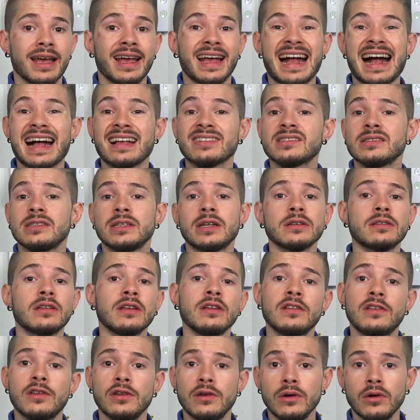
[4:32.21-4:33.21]
has
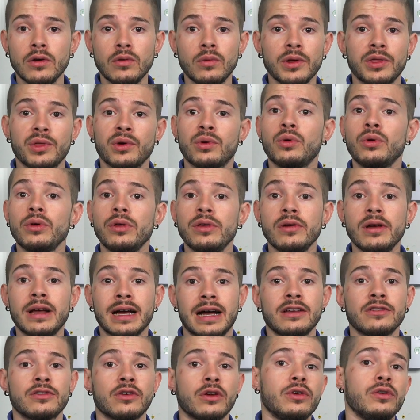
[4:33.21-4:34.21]
nothing to do with who you
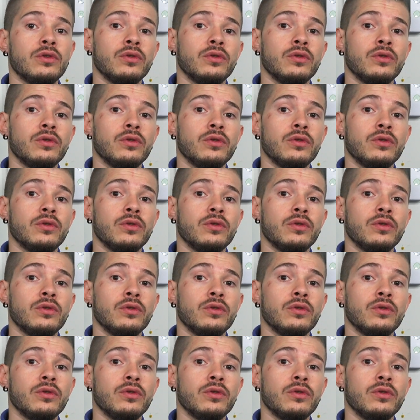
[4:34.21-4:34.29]
guys are